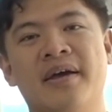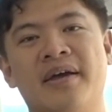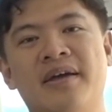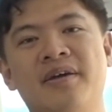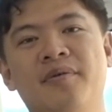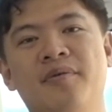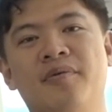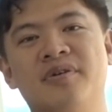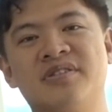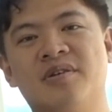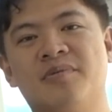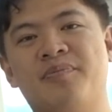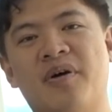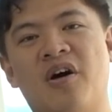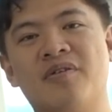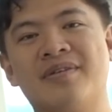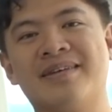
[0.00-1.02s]
It was
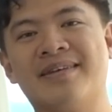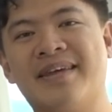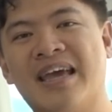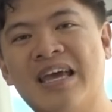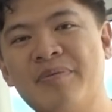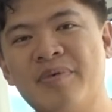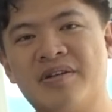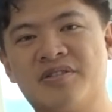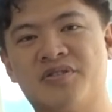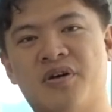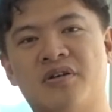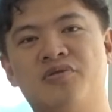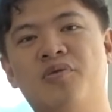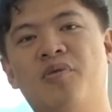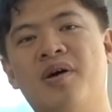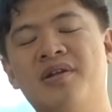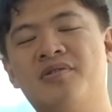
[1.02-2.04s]
about gaming. So I
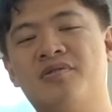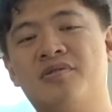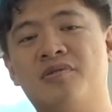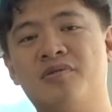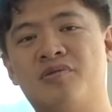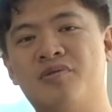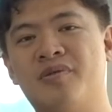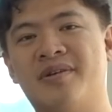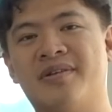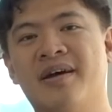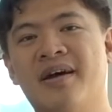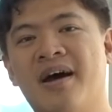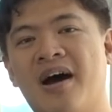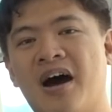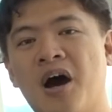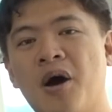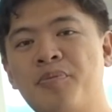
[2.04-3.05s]
do want to do an
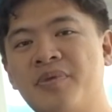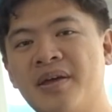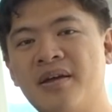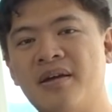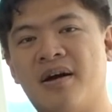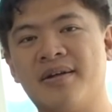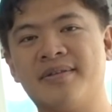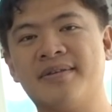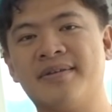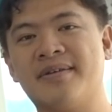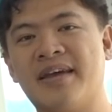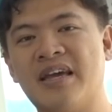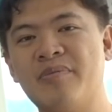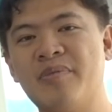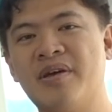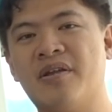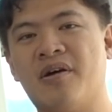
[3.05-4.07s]
update on
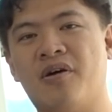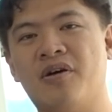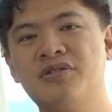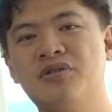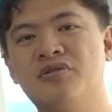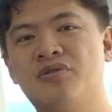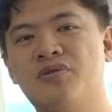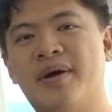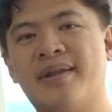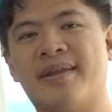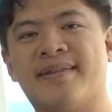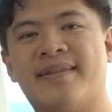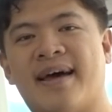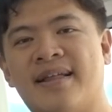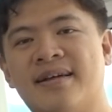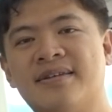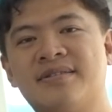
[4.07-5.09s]
gaming and also do an
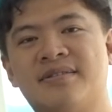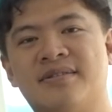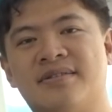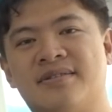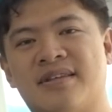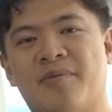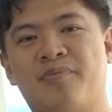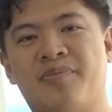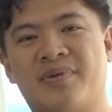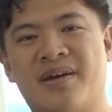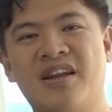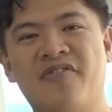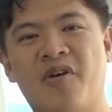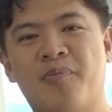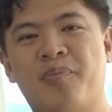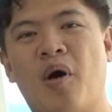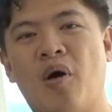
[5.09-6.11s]
analysis, kind
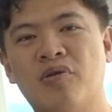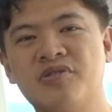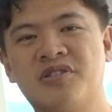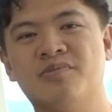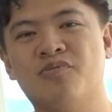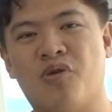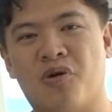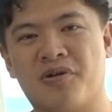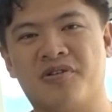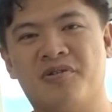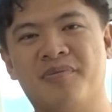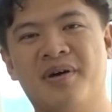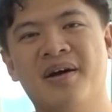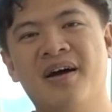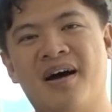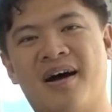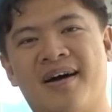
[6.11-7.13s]
of a post-mortem
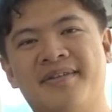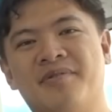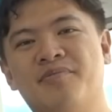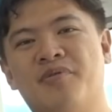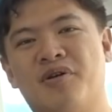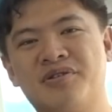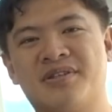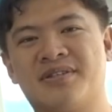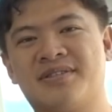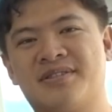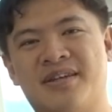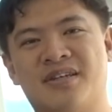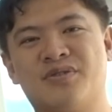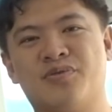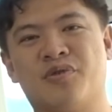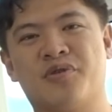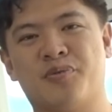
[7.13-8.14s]
on the most
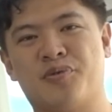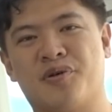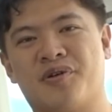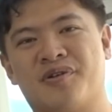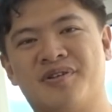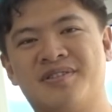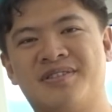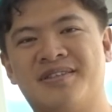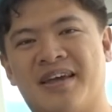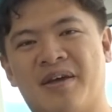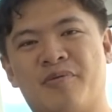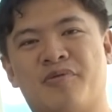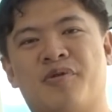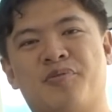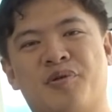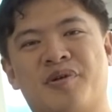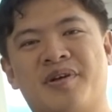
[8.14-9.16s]
successful cryptocurrency game,
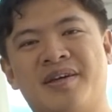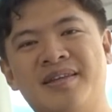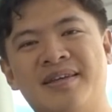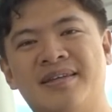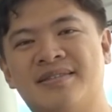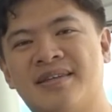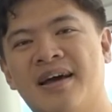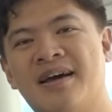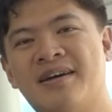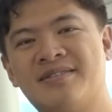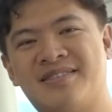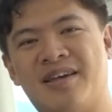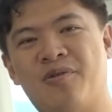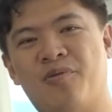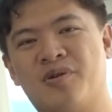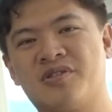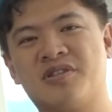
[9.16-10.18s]
CryptoKitties,
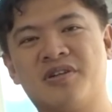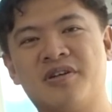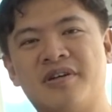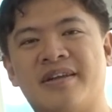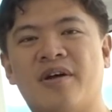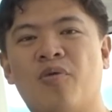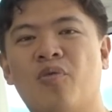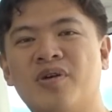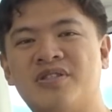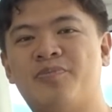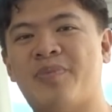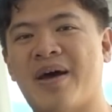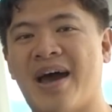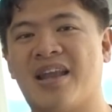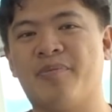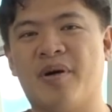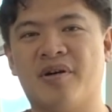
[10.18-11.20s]
say what's good and what's
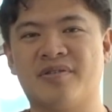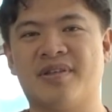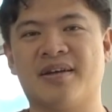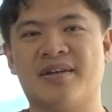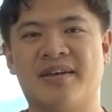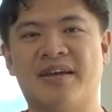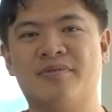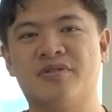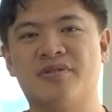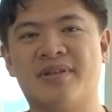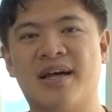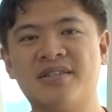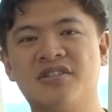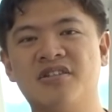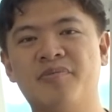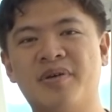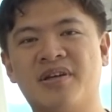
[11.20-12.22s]
bad about that game. So
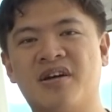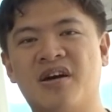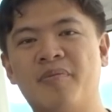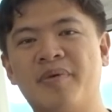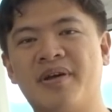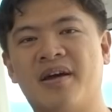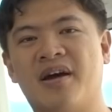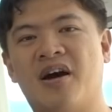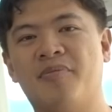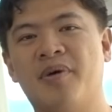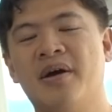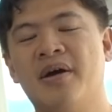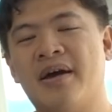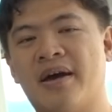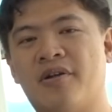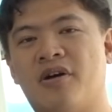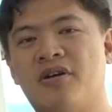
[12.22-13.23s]
that's going to be coming up,
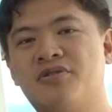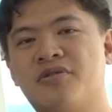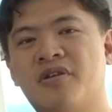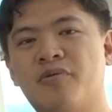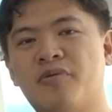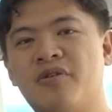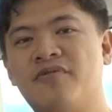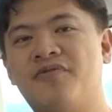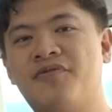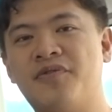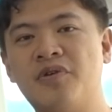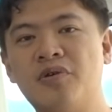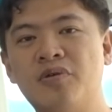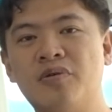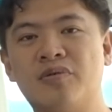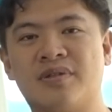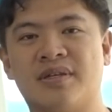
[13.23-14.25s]
and also going to
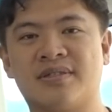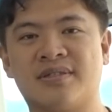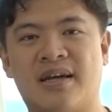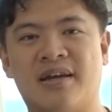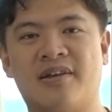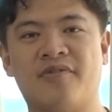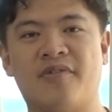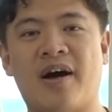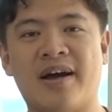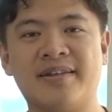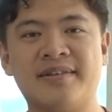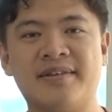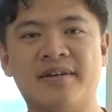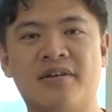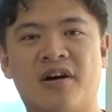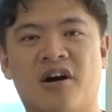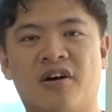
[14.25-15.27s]
review this kind of
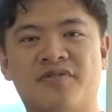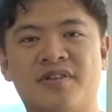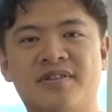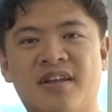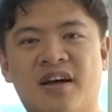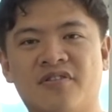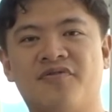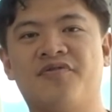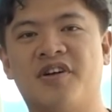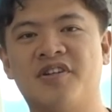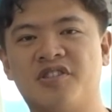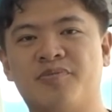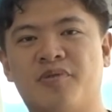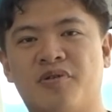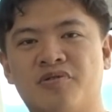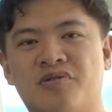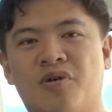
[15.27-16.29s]
idea of the
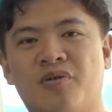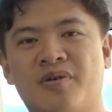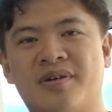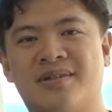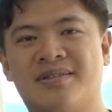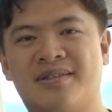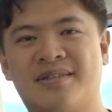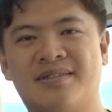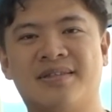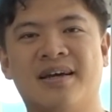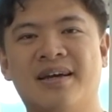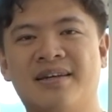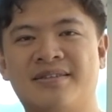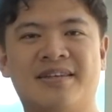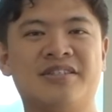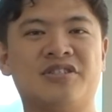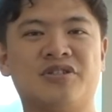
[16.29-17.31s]
non-fungible token, these
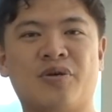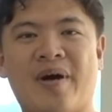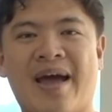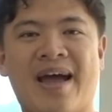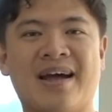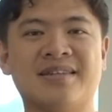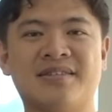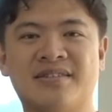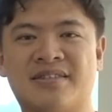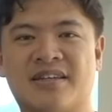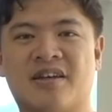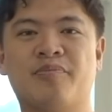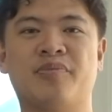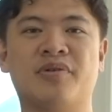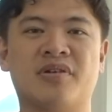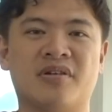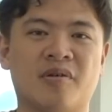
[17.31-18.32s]
digital assets that
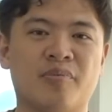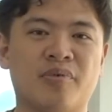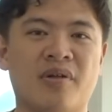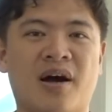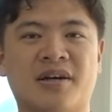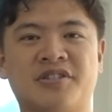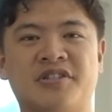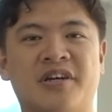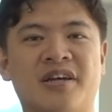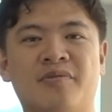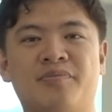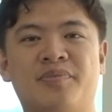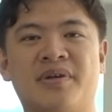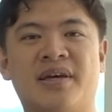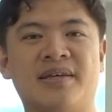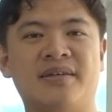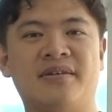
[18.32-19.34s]
can put on a blockchain,
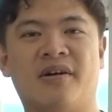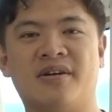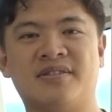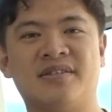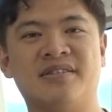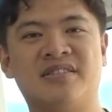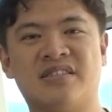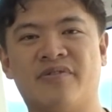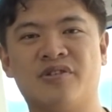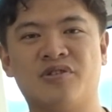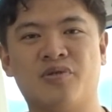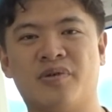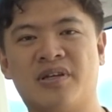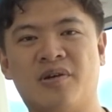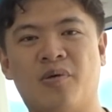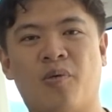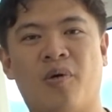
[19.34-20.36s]
be it
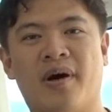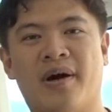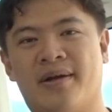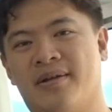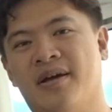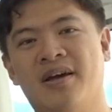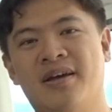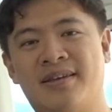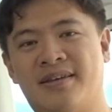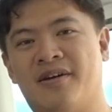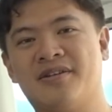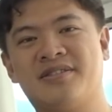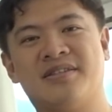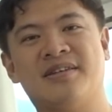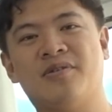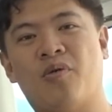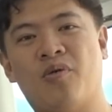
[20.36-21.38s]
ERC-721,
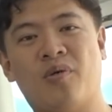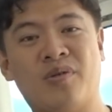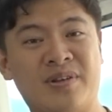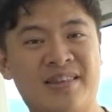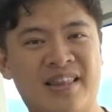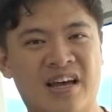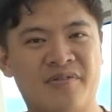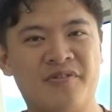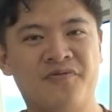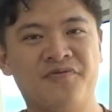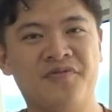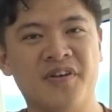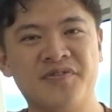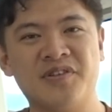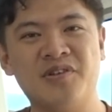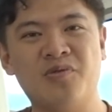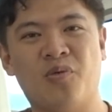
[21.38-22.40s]

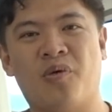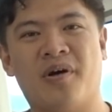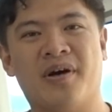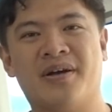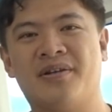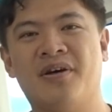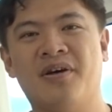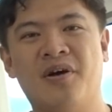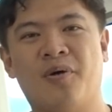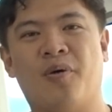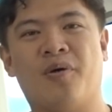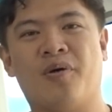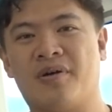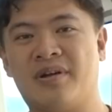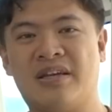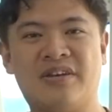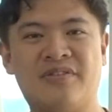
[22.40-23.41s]
ERC-1151,
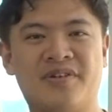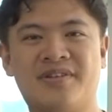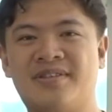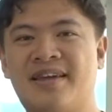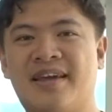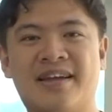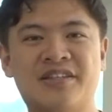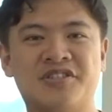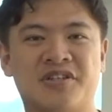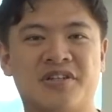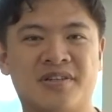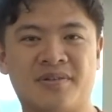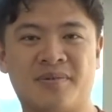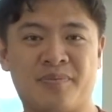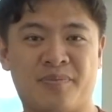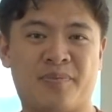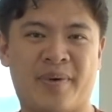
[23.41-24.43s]
or even the
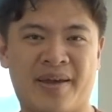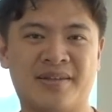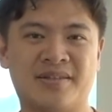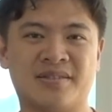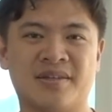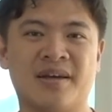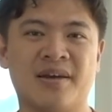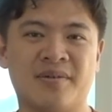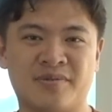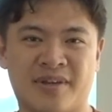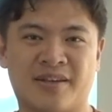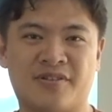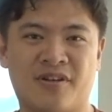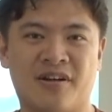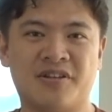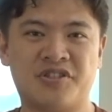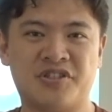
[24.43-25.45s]
engine-based
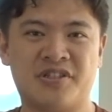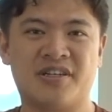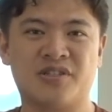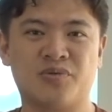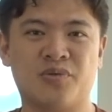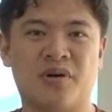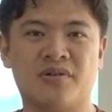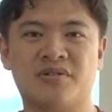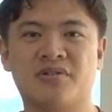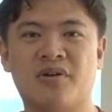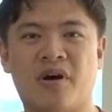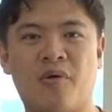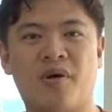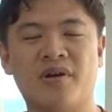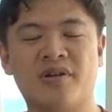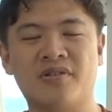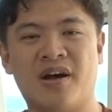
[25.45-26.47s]
technology as well. So I
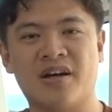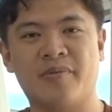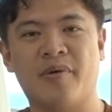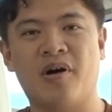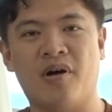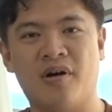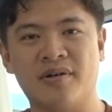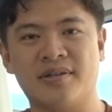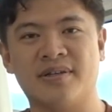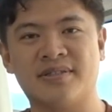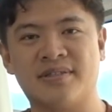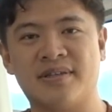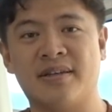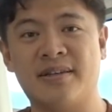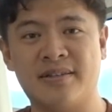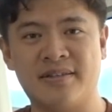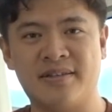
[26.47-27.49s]
want to talk about all this
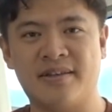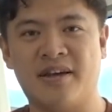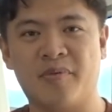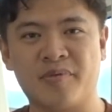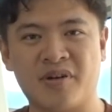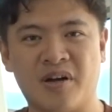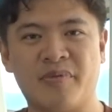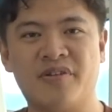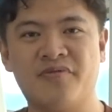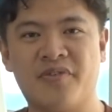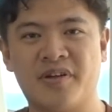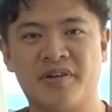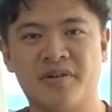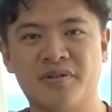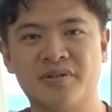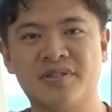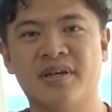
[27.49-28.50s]
in the upcoming
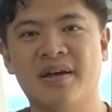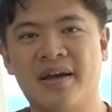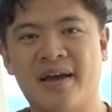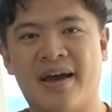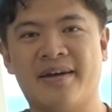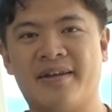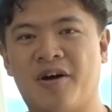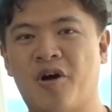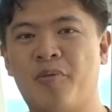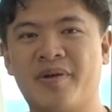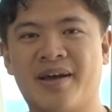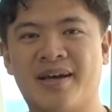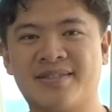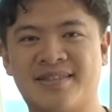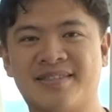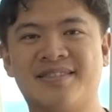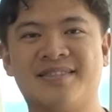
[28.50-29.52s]
videos, and I hope you
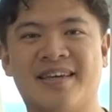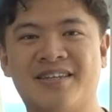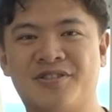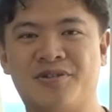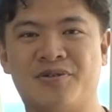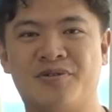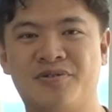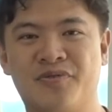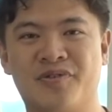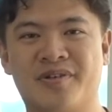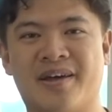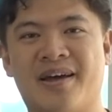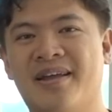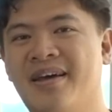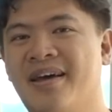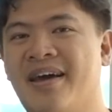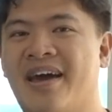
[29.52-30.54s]
guys can stay tuned for
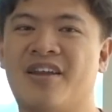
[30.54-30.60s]
that.